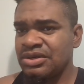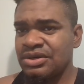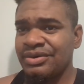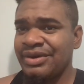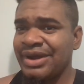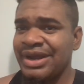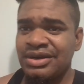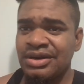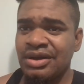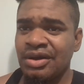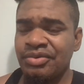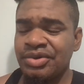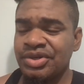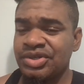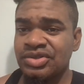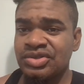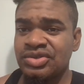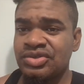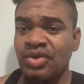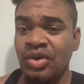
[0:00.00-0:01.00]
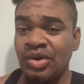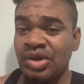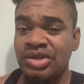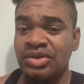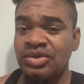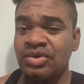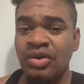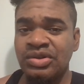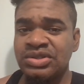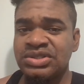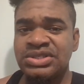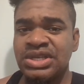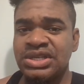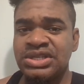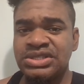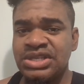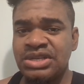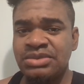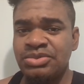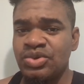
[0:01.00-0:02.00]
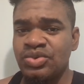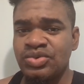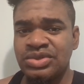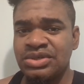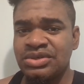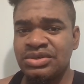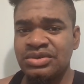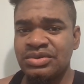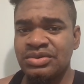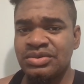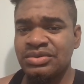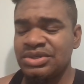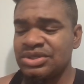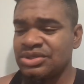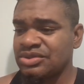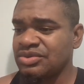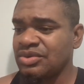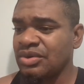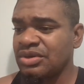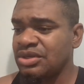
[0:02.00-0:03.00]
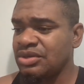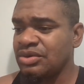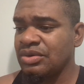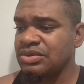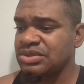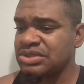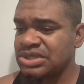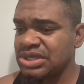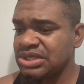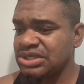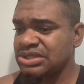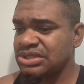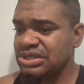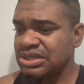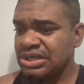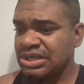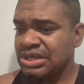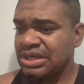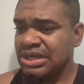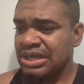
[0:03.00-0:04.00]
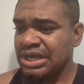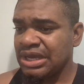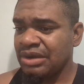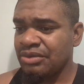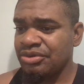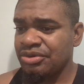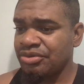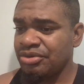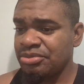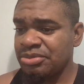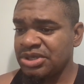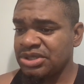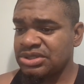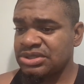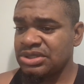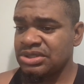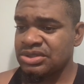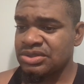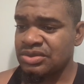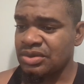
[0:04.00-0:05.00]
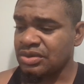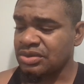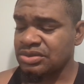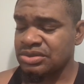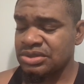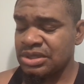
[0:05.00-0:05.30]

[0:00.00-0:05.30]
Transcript: Right now we're just talking nonsense in music. You know, we're just talking nonsense and we're remixing songs.